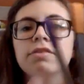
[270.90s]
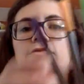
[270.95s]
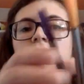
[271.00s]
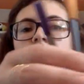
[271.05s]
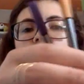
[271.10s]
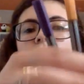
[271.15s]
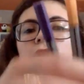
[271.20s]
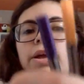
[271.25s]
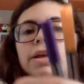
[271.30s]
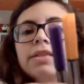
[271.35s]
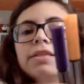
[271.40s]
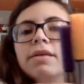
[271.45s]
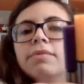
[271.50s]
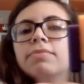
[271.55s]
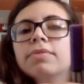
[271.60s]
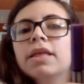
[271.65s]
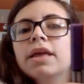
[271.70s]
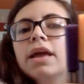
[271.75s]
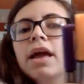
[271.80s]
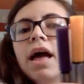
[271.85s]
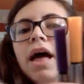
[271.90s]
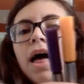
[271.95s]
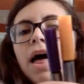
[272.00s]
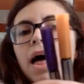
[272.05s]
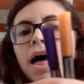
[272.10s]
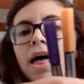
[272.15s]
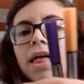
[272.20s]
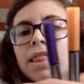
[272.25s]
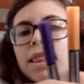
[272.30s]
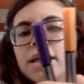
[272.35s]
of drawing something
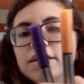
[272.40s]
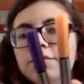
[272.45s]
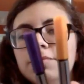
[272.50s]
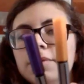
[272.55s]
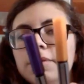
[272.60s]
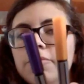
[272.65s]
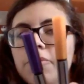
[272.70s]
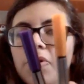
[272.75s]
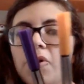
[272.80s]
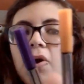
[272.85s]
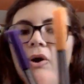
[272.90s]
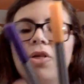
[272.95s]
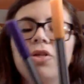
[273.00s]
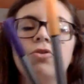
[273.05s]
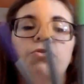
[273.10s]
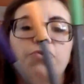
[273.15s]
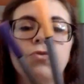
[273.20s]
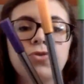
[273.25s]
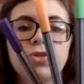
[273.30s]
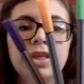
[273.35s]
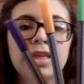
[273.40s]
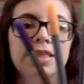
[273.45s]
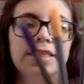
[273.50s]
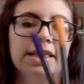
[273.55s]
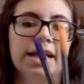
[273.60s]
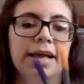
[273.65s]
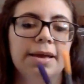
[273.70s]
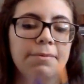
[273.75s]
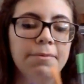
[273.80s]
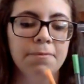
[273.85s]
a little bit more colorful this
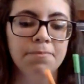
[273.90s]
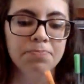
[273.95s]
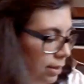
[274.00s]
time.